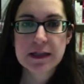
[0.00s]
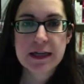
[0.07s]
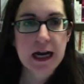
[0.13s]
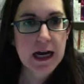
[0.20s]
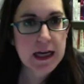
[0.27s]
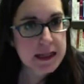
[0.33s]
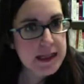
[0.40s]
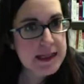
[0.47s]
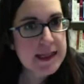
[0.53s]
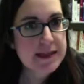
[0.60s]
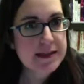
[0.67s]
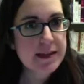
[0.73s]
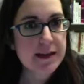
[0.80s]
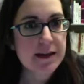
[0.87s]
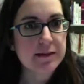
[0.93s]
I think
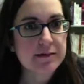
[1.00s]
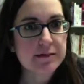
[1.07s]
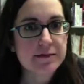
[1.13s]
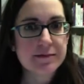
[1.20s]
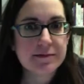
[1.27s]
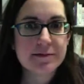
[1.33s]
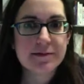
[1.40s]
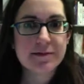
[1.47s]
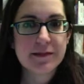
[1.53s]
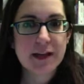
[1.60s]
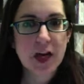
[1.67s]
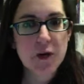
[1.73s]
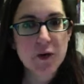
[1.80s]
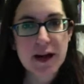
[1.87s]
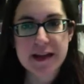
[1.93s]
that's it.
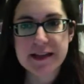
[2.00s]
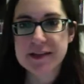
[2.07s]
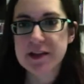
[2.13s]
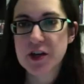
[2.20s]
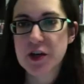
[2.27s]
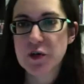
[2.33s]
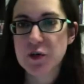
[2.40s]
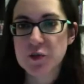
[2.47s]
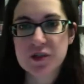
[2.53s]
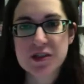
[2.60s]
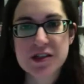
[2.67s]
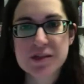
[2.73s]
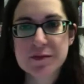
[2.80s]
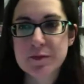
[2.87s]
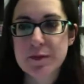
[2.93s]
All right. So
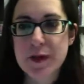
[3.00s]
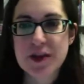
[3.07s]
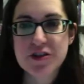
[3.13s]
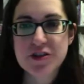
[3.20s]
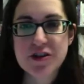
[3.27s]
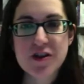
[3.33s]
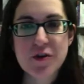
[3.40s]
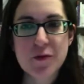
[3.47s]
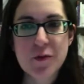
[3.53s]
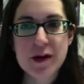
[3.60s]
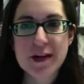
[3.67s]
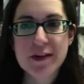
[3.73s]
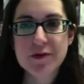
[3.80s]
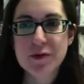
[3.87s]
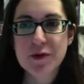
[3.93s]
just make sure you're
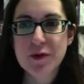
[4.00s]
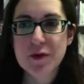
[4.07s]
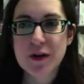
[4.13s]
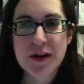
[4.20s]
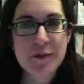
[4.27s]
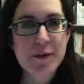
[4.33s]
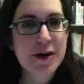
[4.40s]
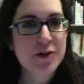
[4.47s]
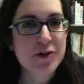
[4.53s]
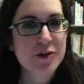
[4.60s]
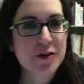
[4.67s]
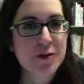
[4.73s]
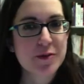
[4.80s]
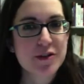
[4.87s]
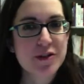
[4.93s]
working through module
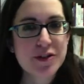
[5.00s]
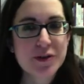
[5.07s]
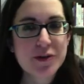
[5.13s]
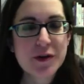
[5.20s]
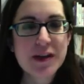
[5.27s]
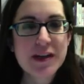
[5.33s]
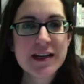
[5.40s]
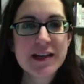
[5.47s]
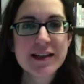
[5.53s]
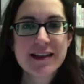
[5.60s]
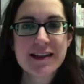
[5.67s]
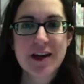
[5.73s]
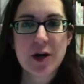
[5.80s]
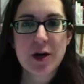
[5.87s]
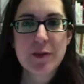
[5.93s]
number 2.
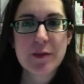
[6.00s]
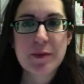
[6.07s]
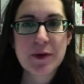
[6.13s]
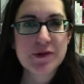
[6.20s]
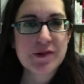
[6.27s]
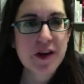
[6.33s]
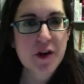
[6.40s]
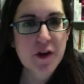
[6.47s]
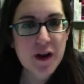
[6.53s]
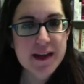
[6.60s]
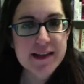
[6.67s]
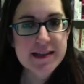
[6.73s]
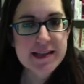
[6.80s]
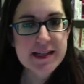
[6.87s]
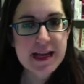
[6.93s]
I'll be posting
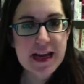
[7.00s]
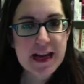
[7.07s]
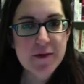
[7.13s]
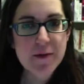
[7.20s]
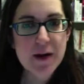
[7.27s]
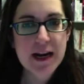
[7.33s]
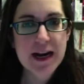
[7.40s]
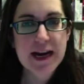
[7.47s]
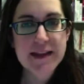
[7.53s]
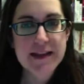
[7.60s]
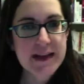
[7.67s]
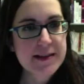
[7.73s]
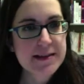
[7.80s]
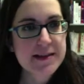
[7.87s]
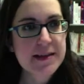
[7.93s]
grades today, working on
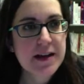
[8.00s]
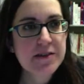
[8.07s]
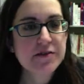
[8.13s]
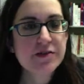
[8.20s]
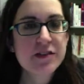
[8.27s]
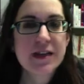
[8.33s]
that stuff.